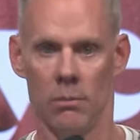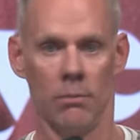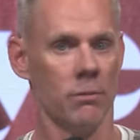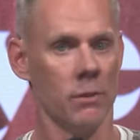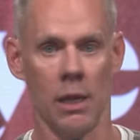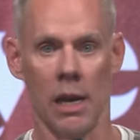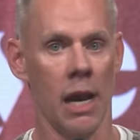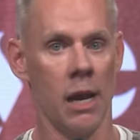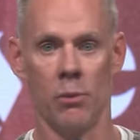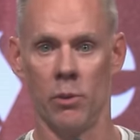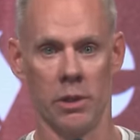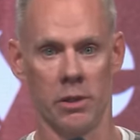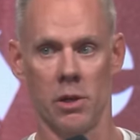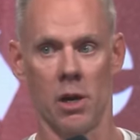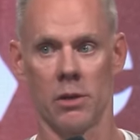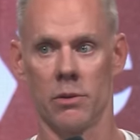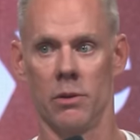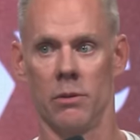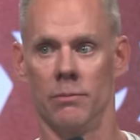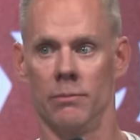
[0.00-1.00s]
Then I wouldn't
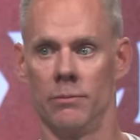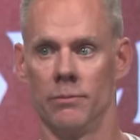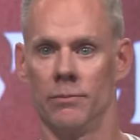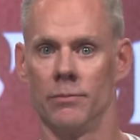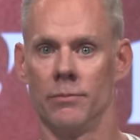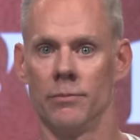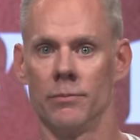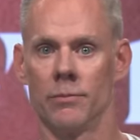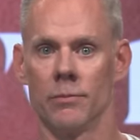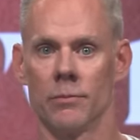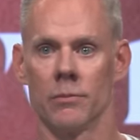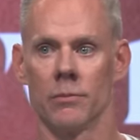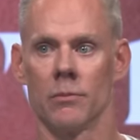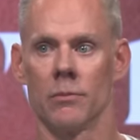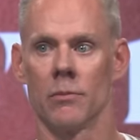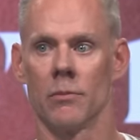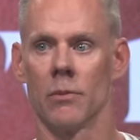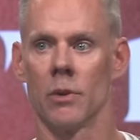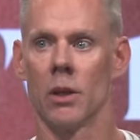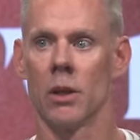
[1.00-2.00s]
talk to them.
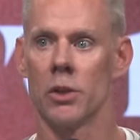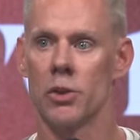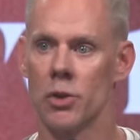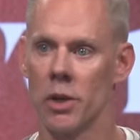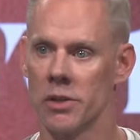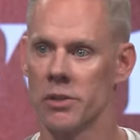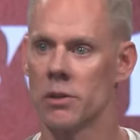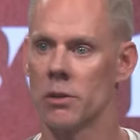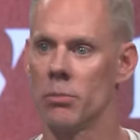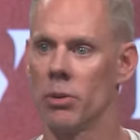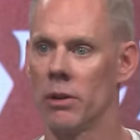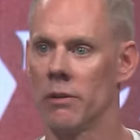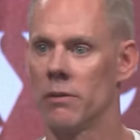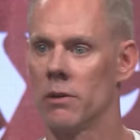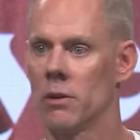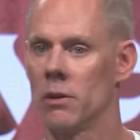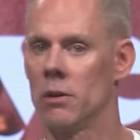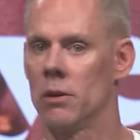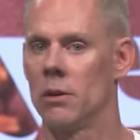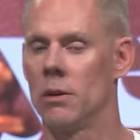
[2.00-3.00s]
Trusted
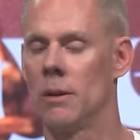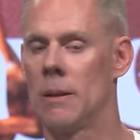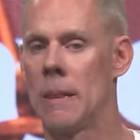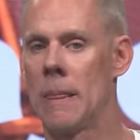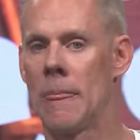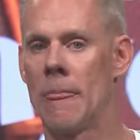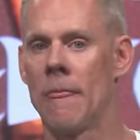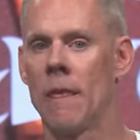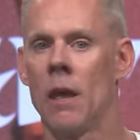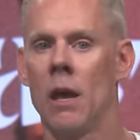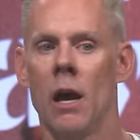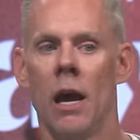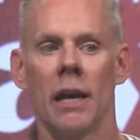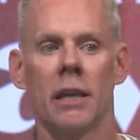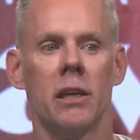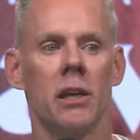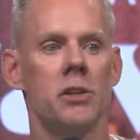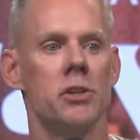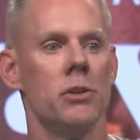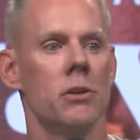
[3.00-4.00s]
believer. I
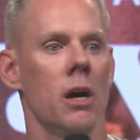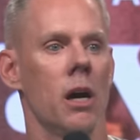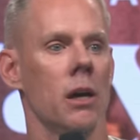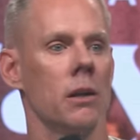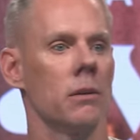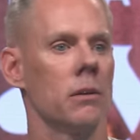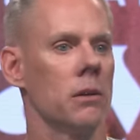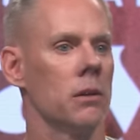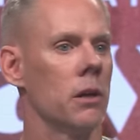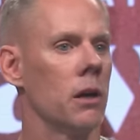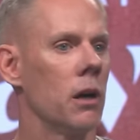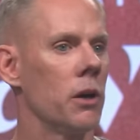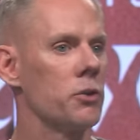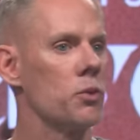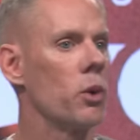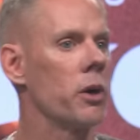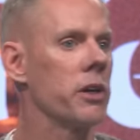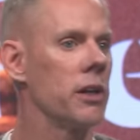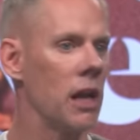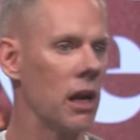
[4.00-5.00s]
kid you not, I was
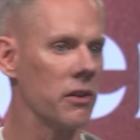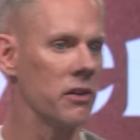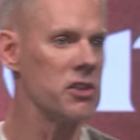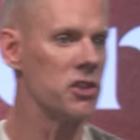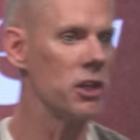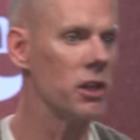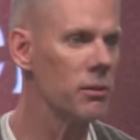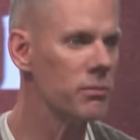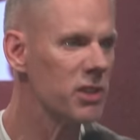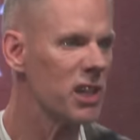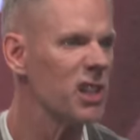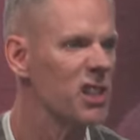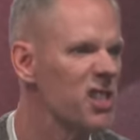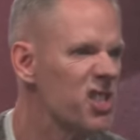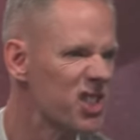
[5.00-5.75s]
working out at the gym, getting